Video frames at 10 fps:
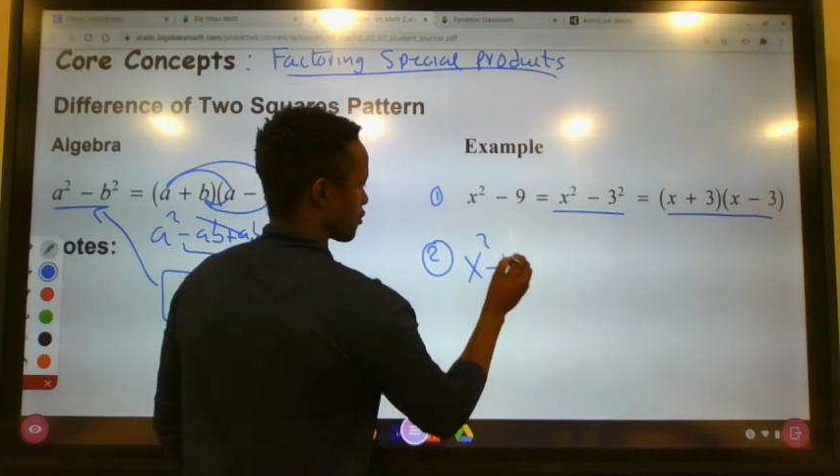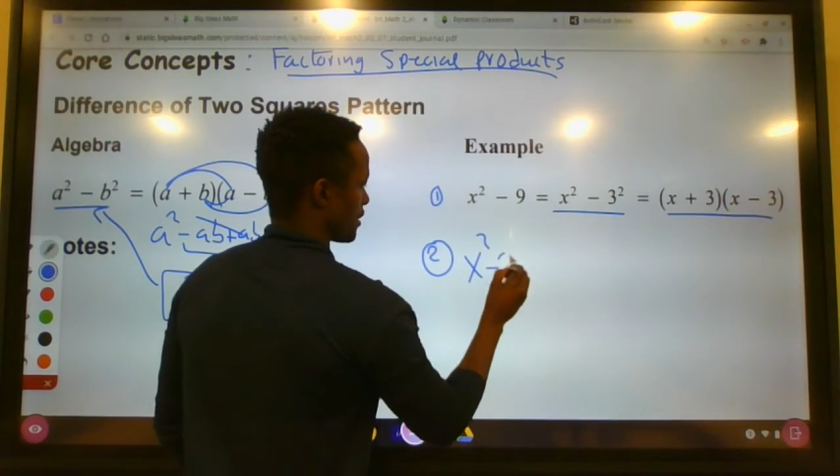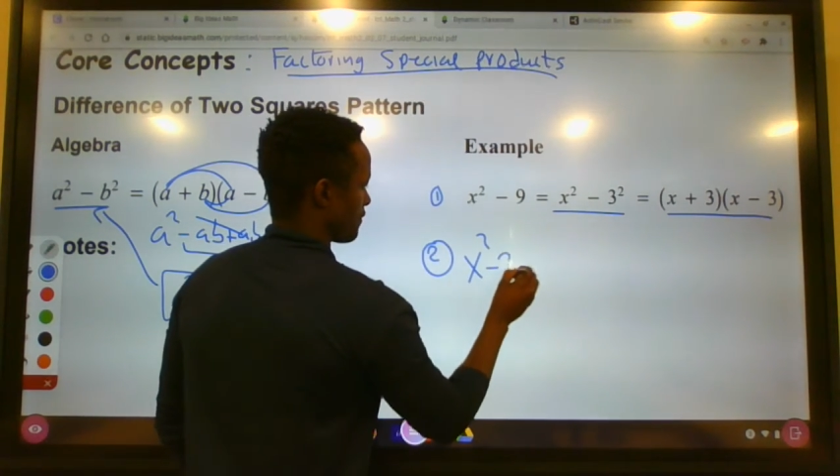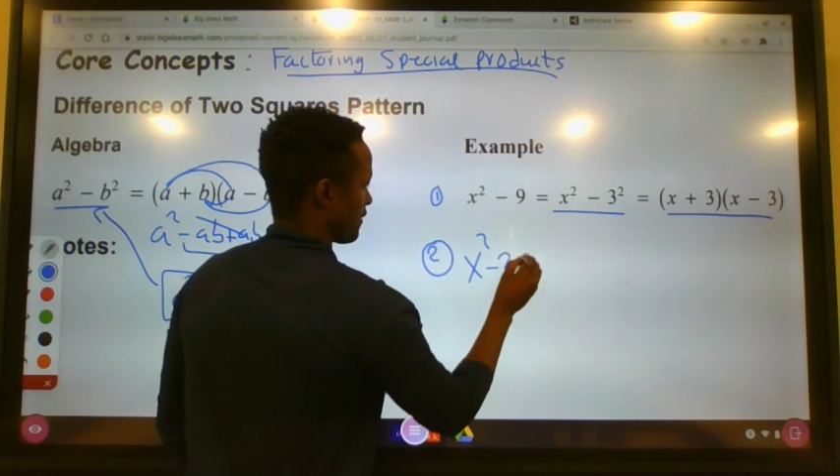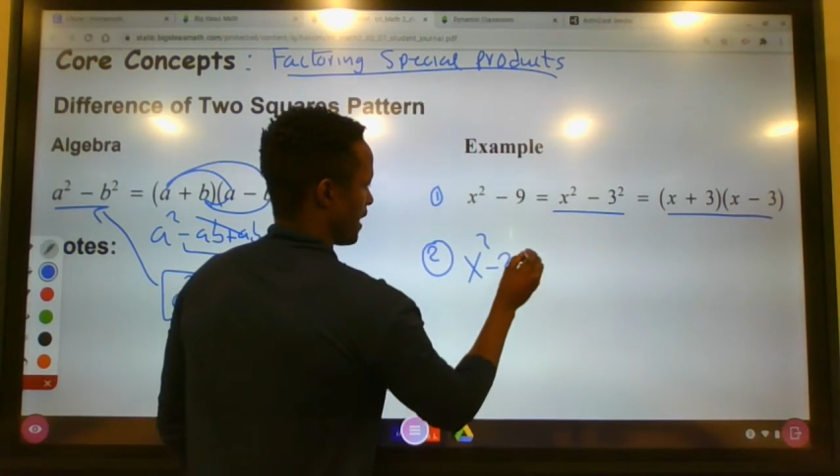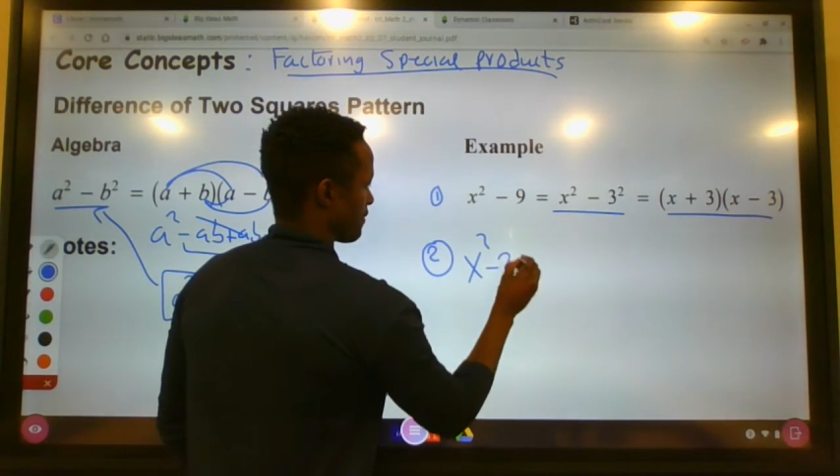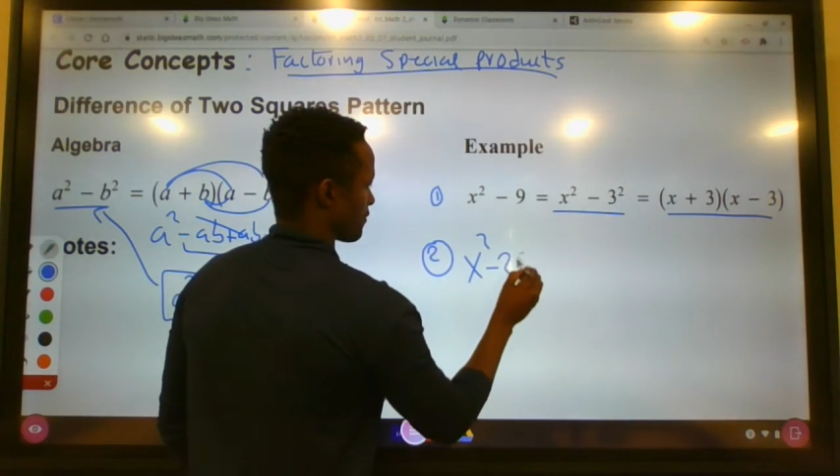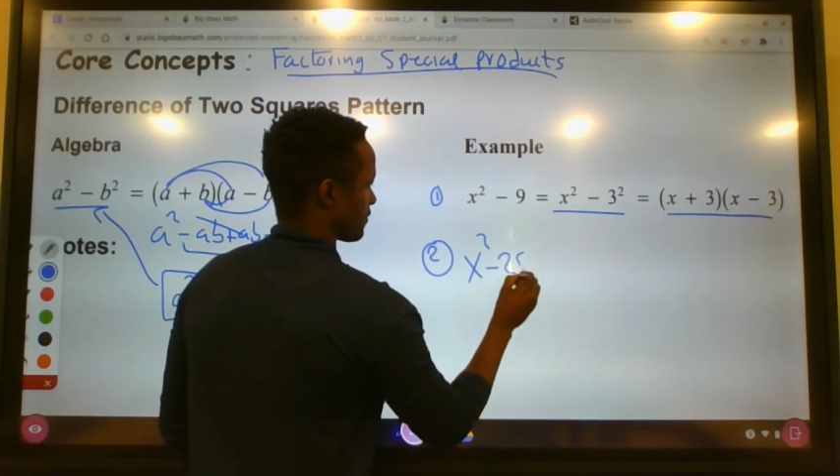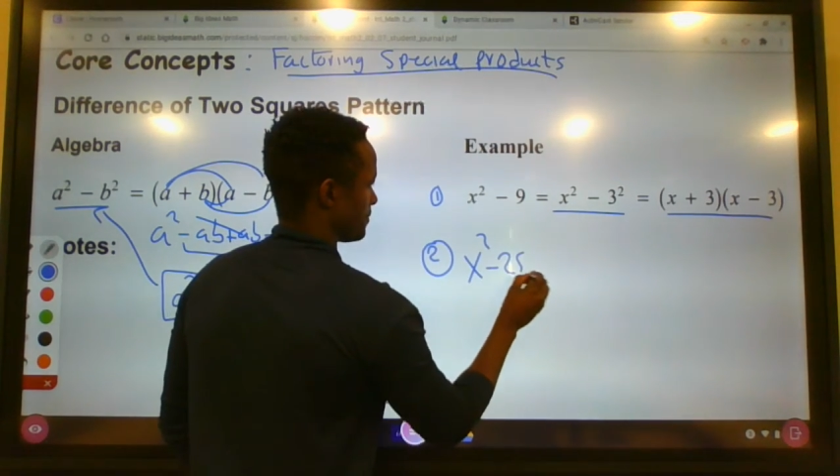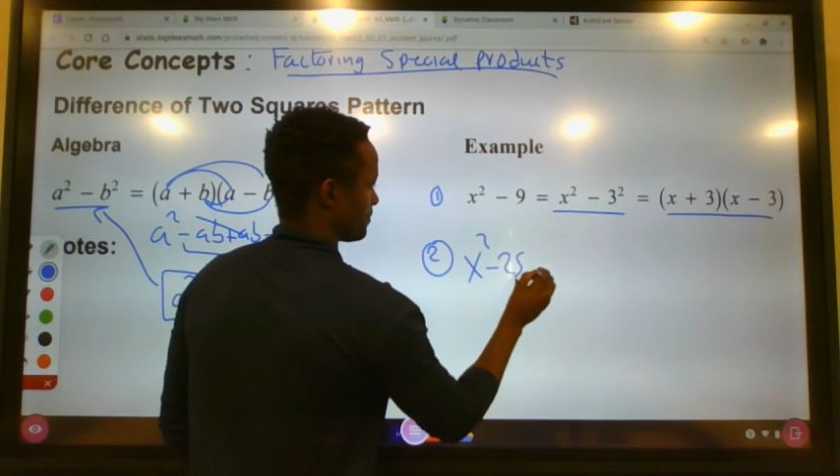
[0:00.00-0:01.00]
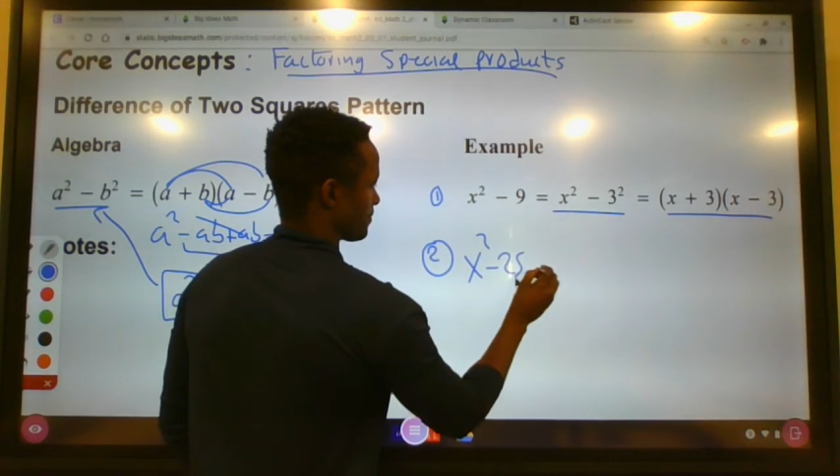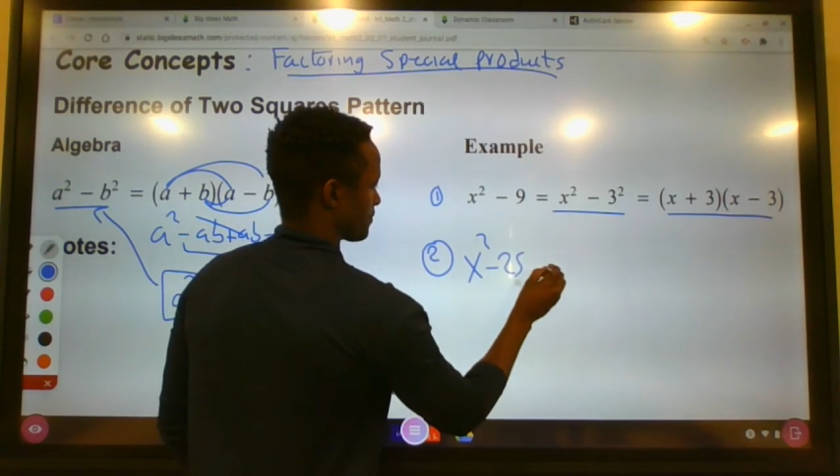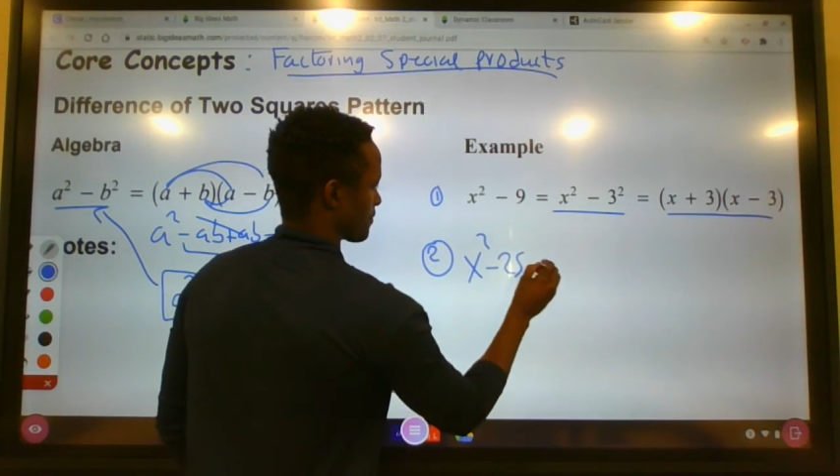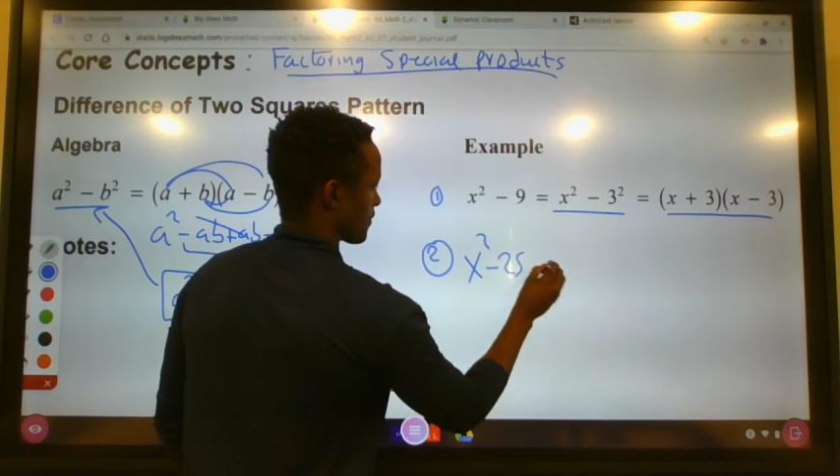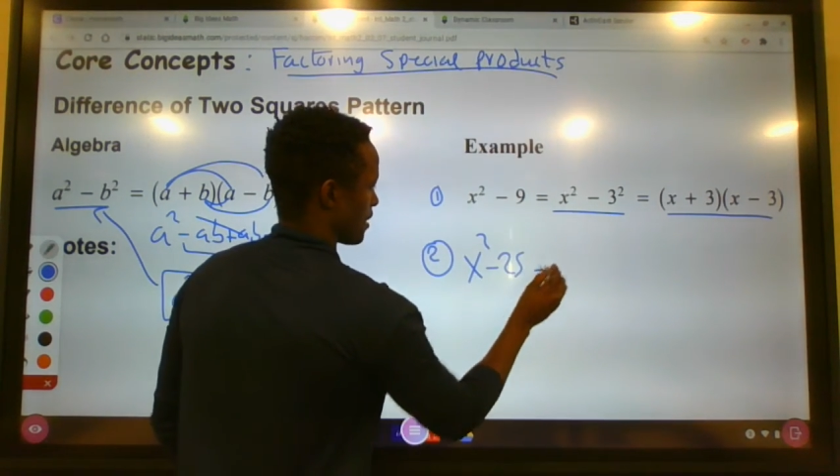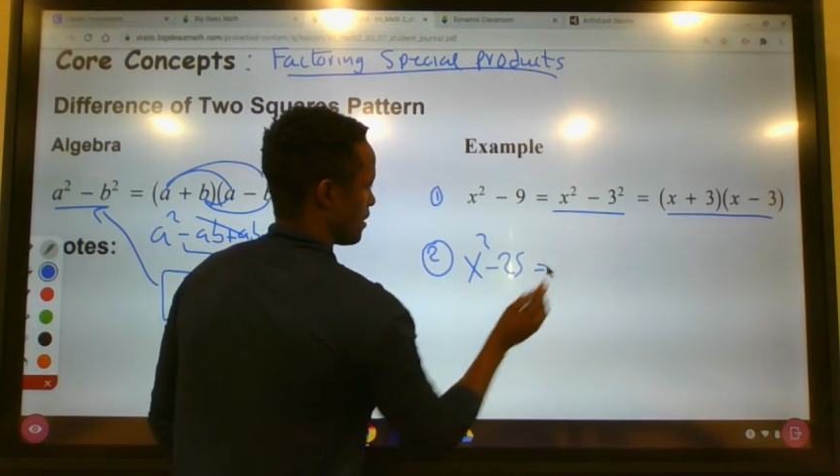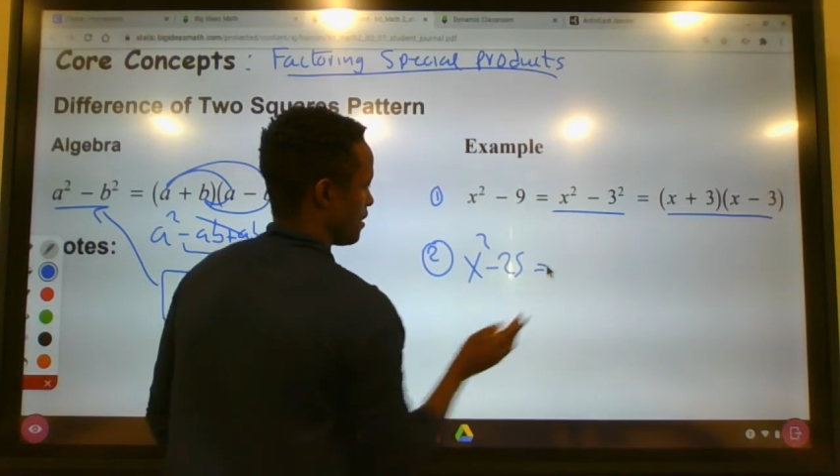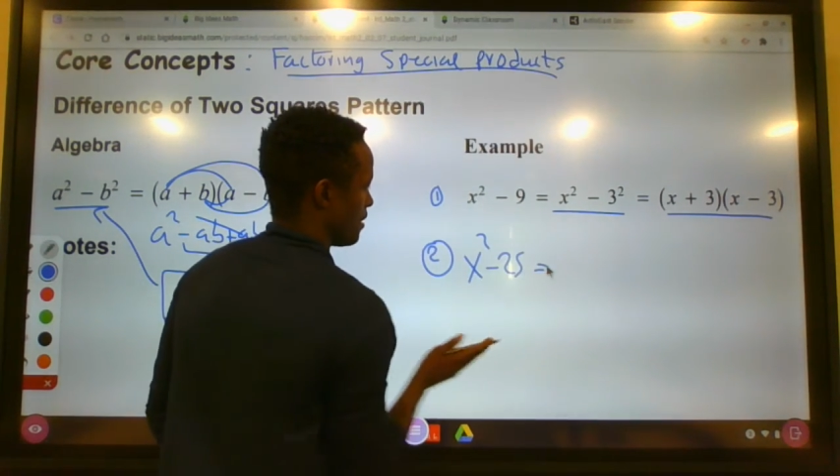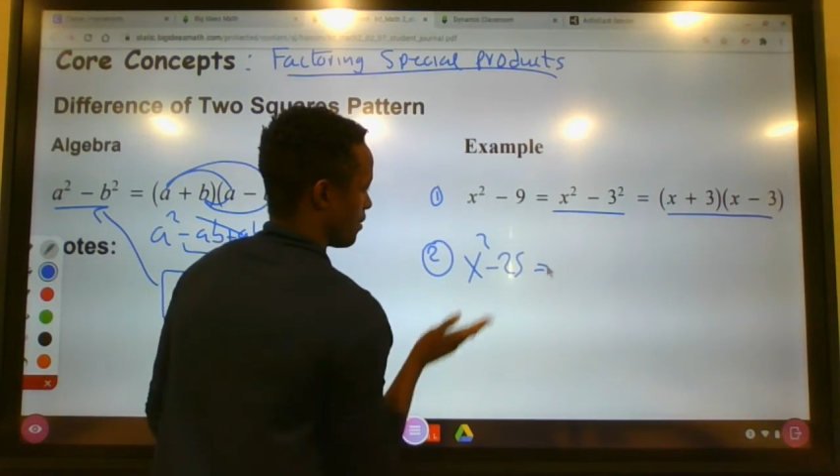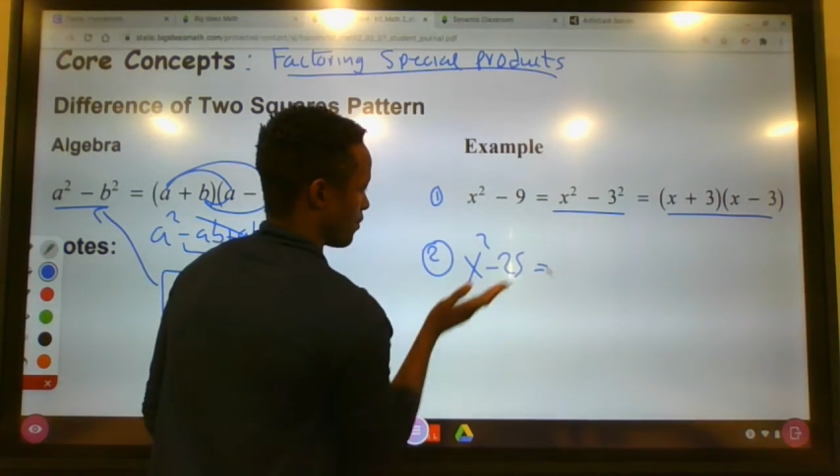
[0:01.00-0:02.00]
25.
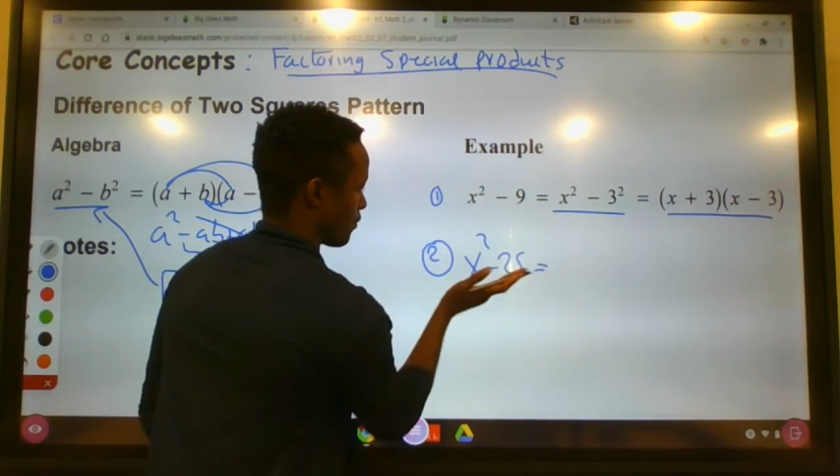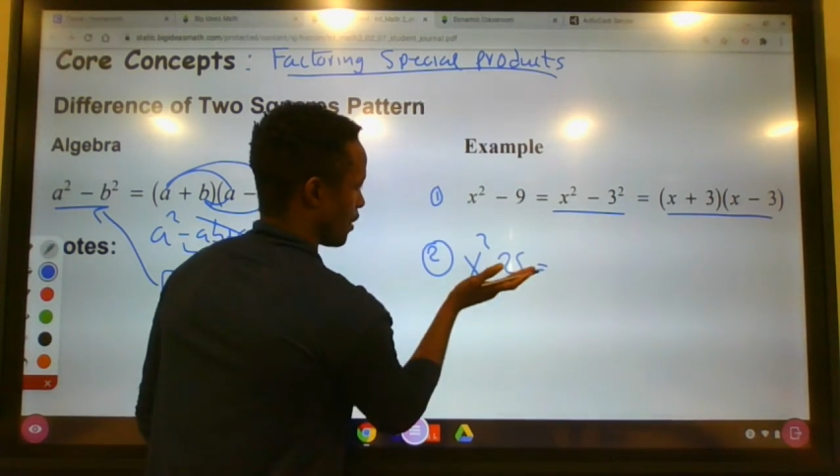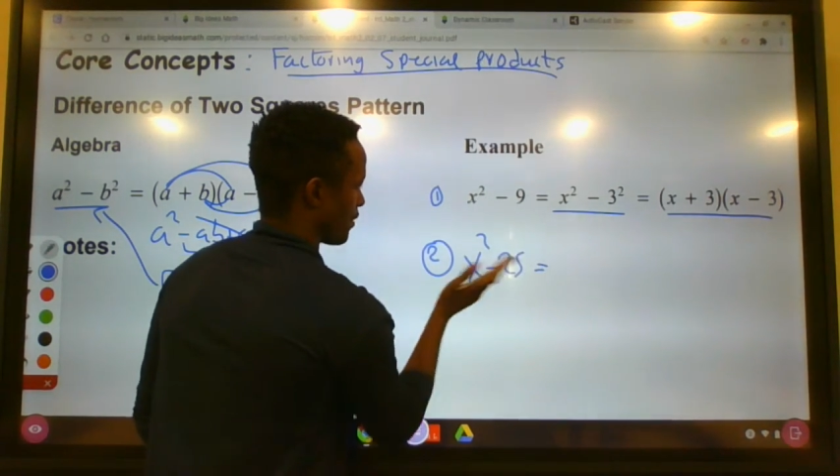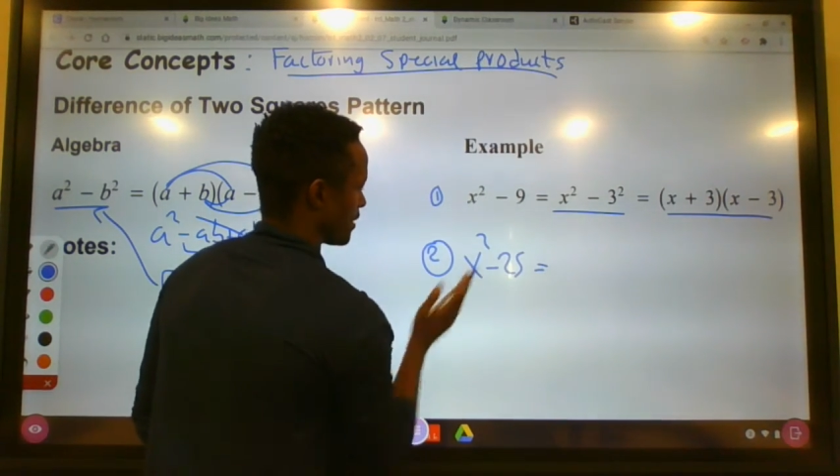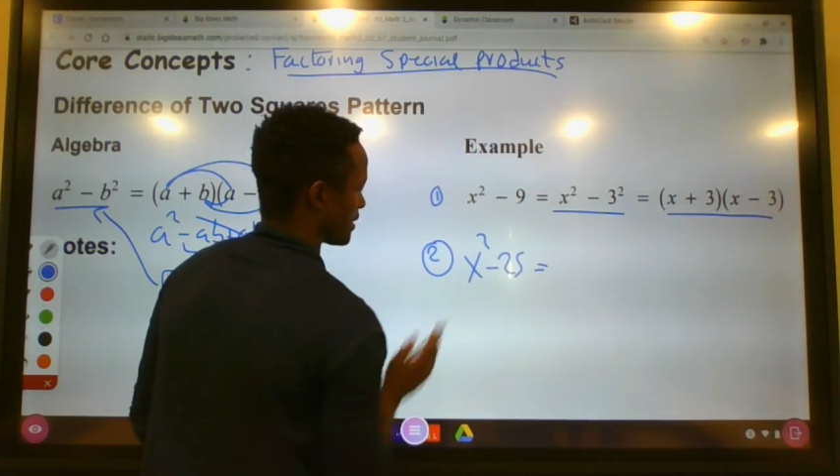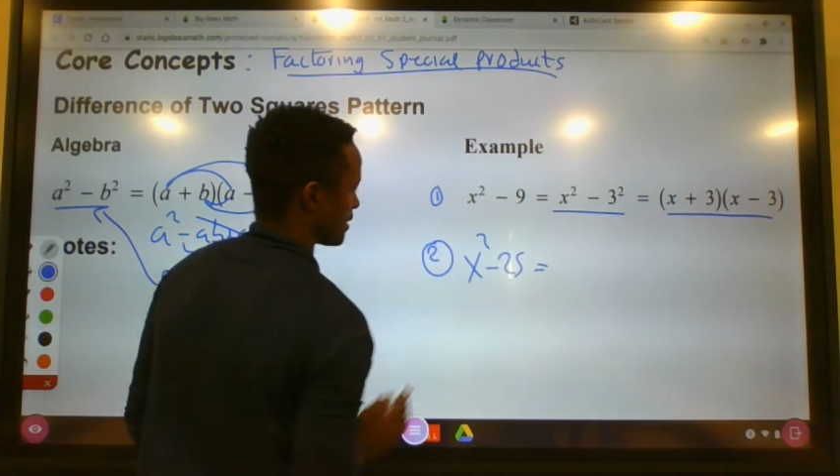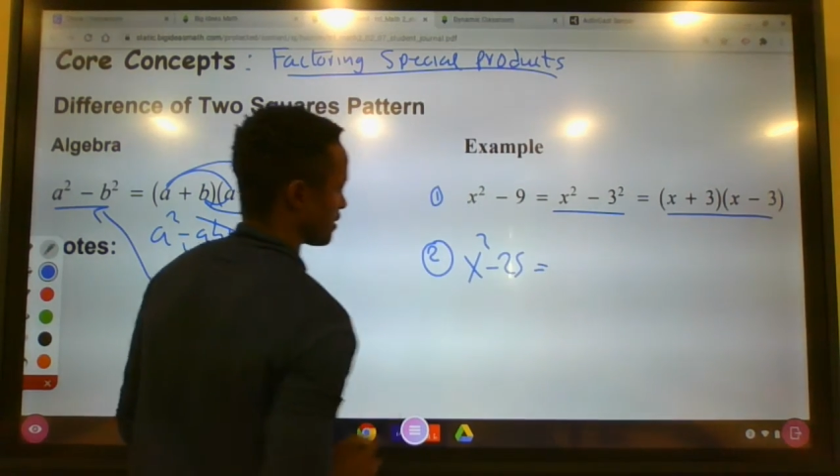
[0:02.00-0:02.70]
Well, this